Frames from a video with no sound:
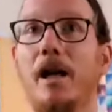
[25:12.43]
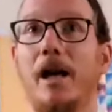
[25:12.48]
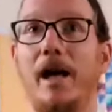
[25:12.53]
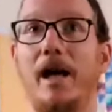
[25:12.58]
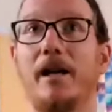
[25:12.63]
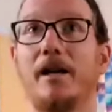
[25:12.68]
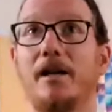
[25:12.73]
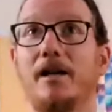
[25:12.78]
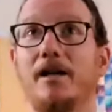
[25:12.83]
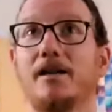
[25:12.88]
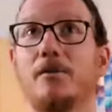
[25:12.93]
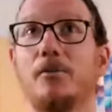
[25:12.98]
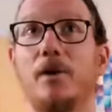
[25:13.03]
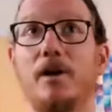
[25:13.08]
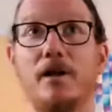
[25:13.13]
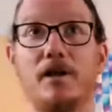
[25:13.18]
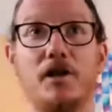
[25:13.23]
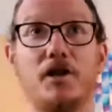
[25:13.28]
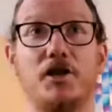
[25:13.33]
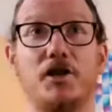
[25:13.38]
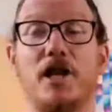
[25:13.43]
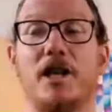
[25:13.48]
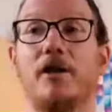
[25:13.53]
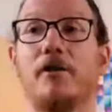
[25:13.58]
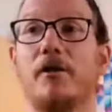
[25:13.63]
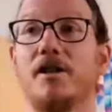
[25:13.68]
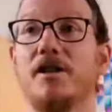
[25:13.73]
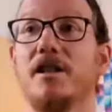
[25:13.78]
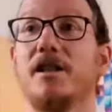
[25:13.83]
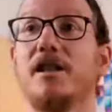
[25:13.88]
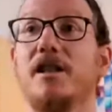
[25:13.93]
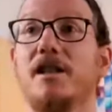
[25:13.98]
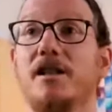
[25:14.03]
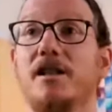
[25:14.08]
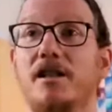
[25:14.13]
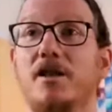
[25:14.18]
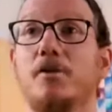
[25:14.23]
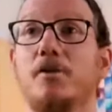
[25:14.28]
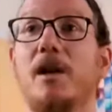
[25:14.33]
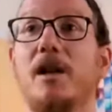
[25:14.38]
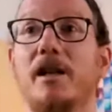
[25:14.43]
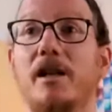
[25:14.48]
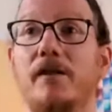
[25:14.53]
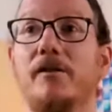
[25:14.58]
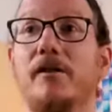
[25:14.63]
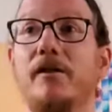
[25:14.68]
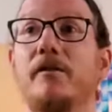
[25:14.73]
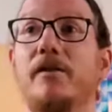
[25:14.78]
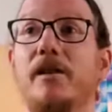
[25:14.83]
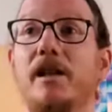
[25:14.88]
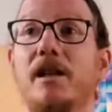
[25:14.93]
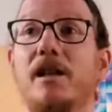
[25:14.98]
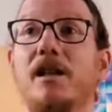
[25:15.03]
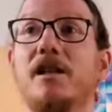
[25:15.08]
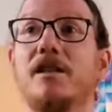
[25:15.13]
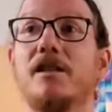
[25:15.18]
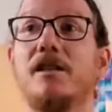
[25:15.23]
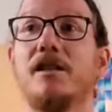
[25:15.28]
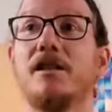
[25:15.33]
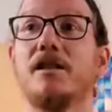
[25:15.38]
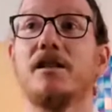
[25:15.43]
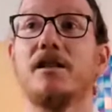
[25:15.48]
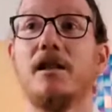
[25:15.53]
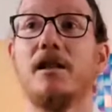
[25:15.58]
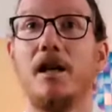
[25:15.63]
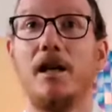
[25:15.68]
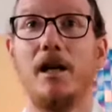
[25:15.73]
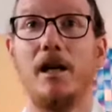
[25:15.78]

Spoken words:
And it's one of the generosities as well, giving fearlessness.